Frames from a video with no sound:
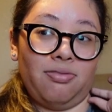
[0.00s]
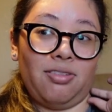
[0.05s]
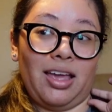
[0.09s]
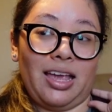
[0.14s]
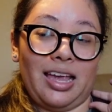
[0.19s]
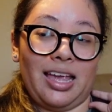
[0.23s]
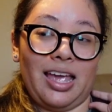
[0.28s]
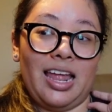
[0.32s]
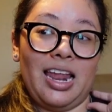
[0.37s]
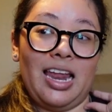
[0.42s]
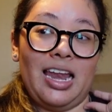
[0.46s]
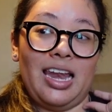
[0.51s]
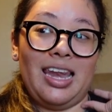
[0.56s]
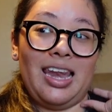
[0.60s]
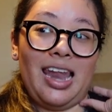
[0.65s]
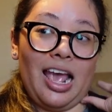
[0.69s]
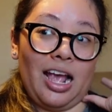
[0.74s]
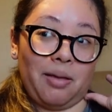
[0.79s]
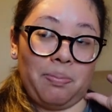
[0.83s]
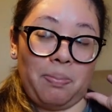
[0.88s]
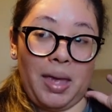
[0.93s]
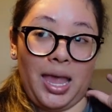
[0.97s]
of like
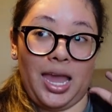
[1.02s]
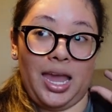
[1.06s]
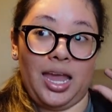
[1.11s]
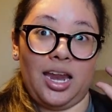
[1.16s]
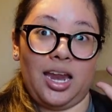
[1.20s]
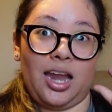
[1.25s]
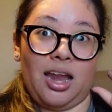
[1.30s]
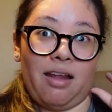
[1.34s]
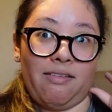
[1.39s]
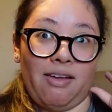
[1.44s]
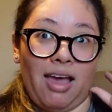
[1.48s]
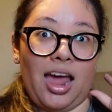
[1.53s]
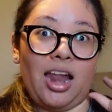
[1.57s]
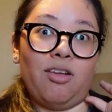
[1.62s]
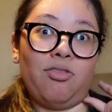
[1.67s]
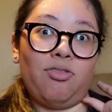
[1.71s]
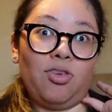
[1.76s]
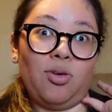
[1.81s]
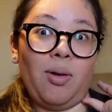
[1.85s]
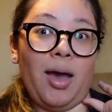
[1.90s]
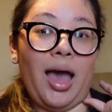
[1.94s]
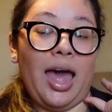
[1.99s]
neck pain, and I've had a
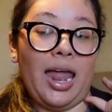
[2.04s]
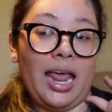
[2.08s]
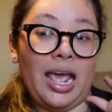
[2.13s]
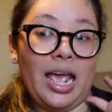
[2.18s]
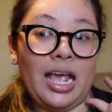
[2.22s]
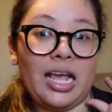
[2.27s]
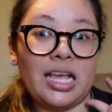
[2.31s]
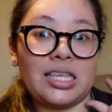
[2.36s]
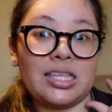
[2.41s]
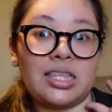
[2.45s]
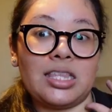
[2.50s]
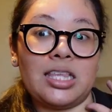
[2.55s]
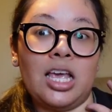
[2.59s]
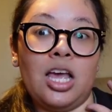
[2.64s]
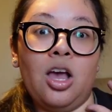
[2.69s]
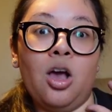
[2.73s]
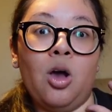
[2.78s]
few headaches